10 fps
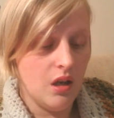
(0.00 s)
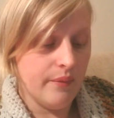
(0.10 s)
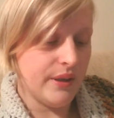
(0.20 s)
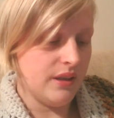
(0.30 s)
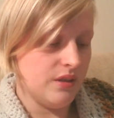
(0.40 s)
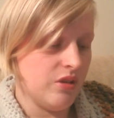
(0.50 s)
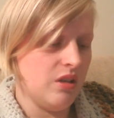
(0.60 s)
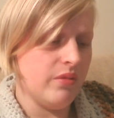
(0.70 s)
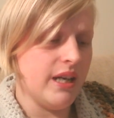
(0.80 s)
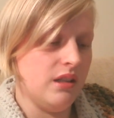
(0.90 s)
But it's really
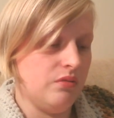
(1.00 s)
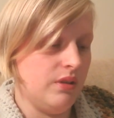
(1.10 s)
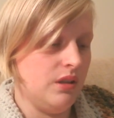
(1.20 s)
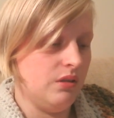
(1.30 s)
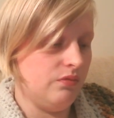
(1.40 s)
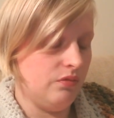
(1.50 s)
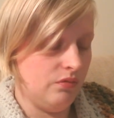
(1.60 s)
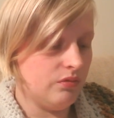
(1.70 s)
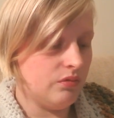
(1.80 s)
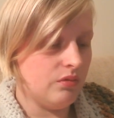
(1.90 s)
weird when you
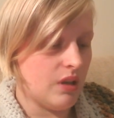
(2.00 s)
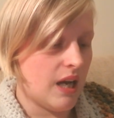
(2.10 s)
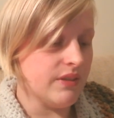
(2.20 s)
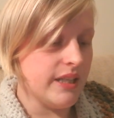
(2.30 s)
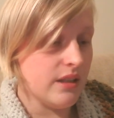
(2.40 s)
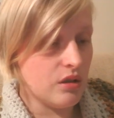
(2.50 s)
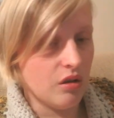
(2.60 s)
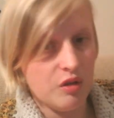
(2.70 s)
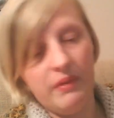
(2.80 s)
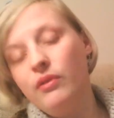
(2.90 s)
haven't knit
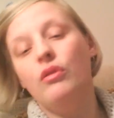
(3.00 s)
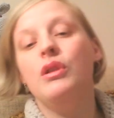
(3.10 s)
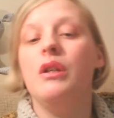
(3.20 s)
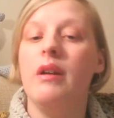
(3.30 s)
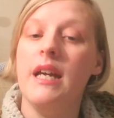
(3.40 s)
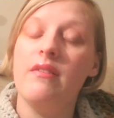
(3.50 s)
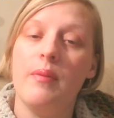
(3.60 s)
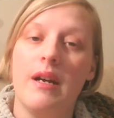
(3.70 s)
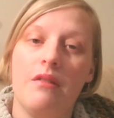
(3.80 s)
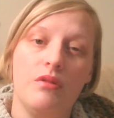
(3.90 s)
socks before and you hear
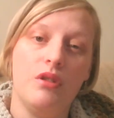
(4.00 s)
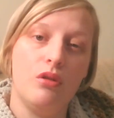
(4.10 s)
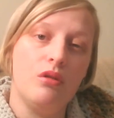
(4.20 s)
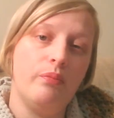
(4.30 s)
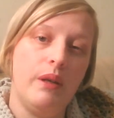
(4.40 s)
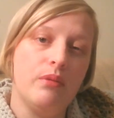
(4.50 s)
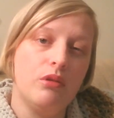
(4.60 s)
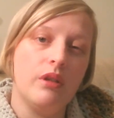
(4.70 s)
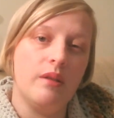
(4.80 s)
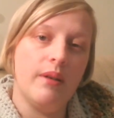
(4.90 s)
about people
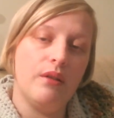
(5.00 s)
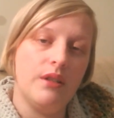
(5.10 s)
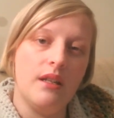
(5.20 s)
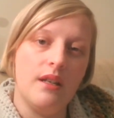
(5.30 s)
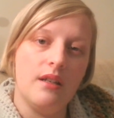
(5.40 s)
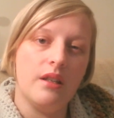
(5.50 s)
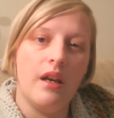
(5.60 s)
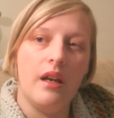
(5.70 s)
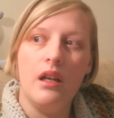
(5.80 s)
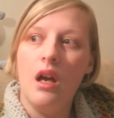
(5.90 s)
talking about it, and they
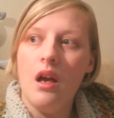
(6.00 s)
say,